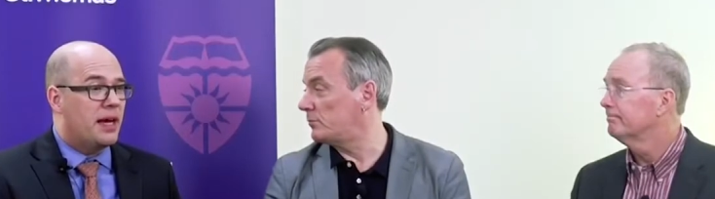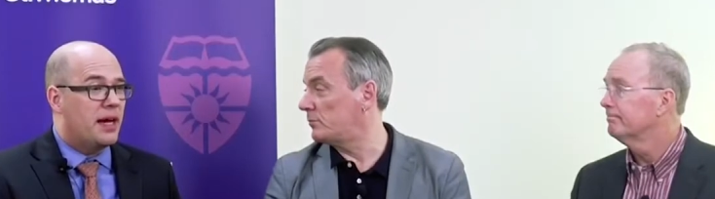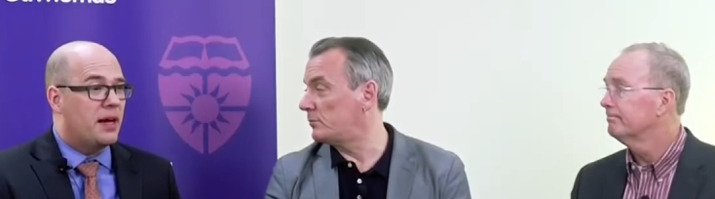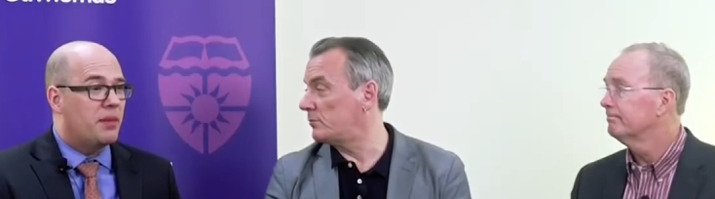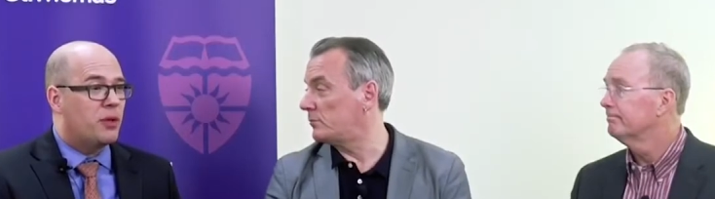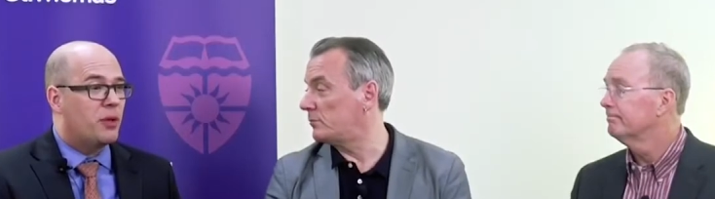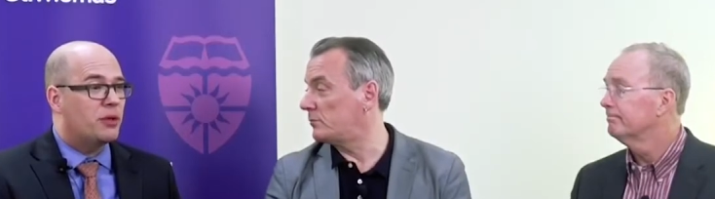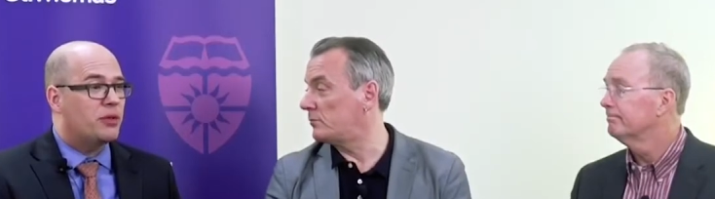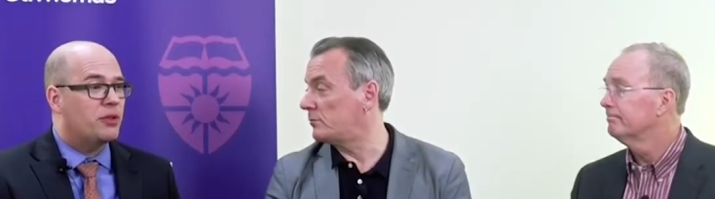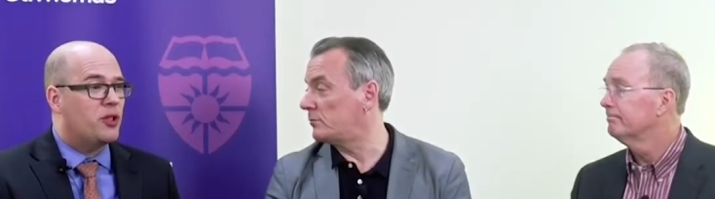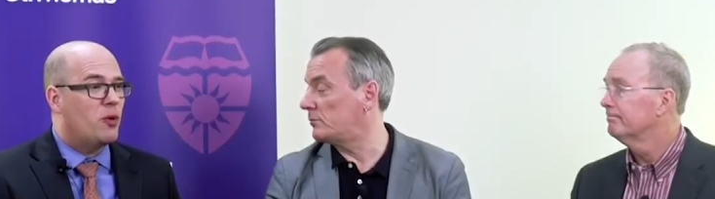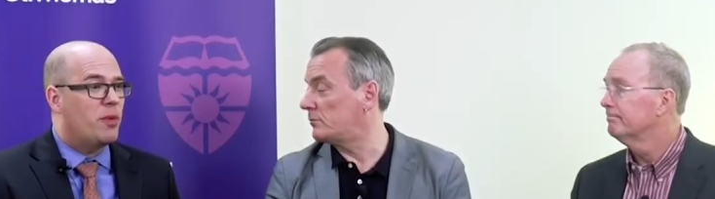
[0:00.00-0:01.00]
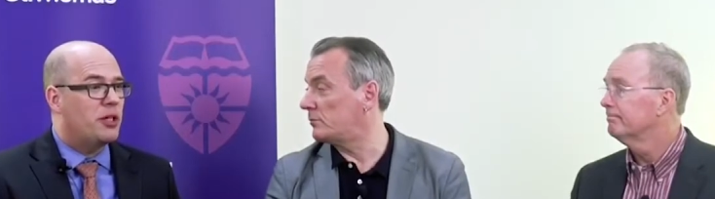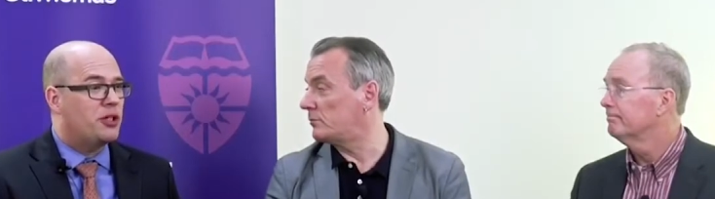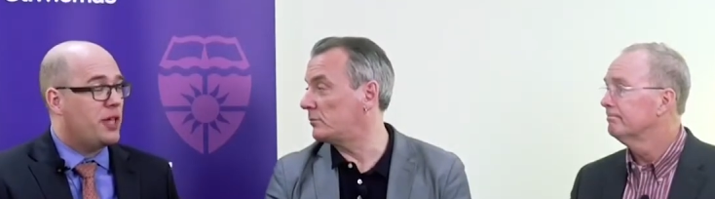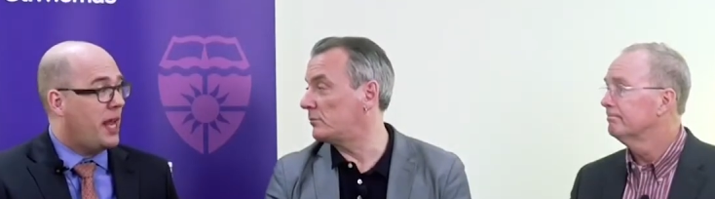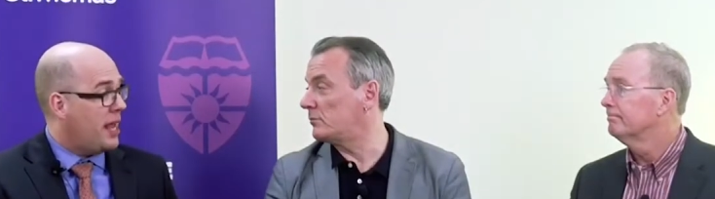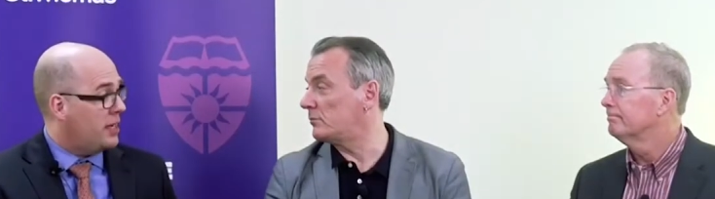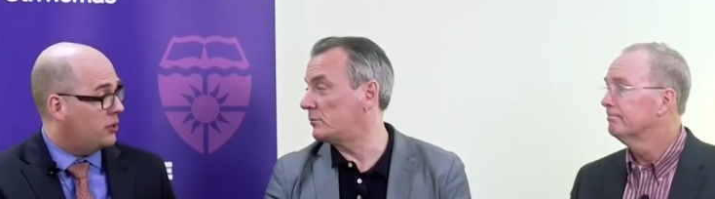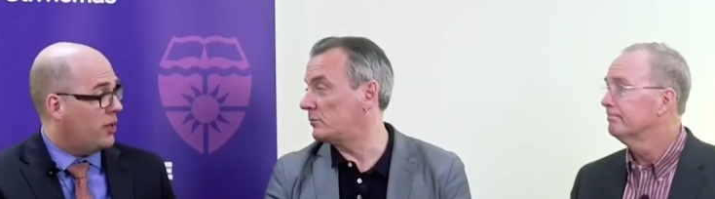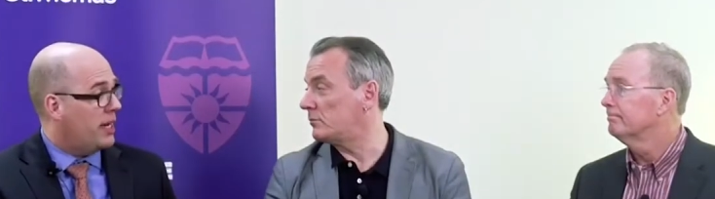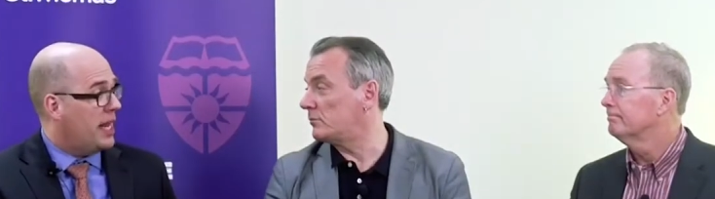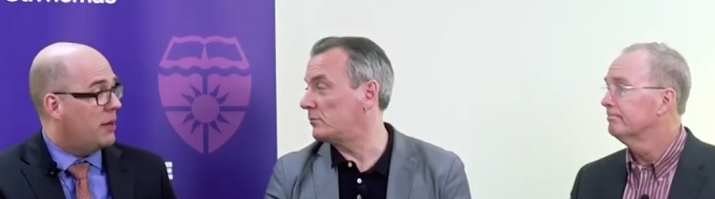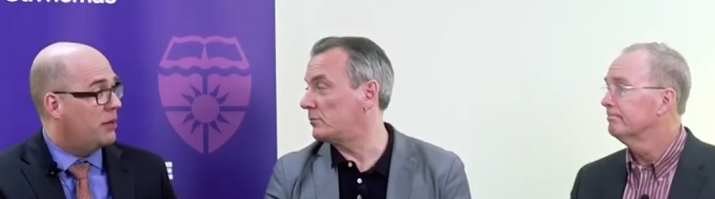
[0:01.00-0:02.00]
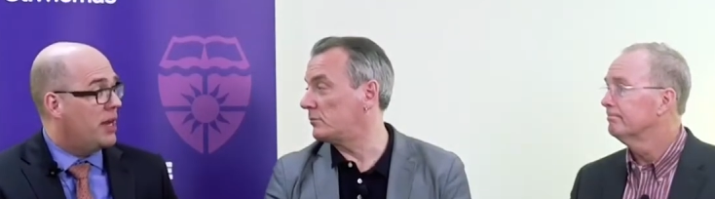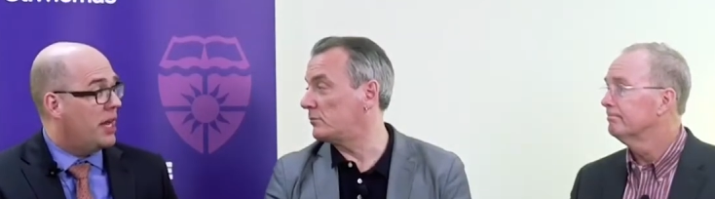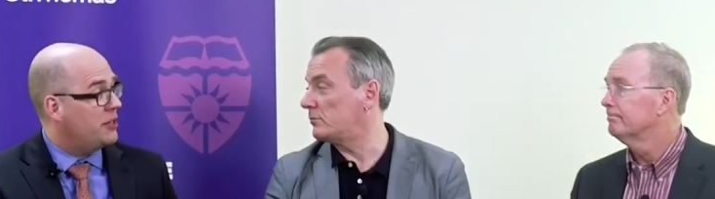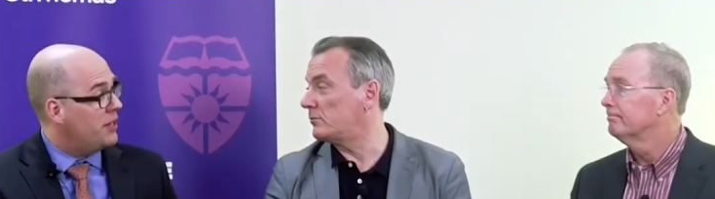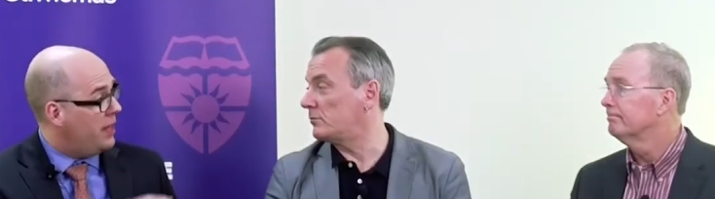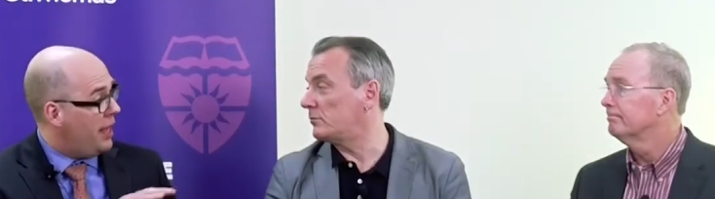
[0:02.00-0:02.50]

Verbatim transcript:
Speaker 1: Um, you know, there's so much chaos right now, not just in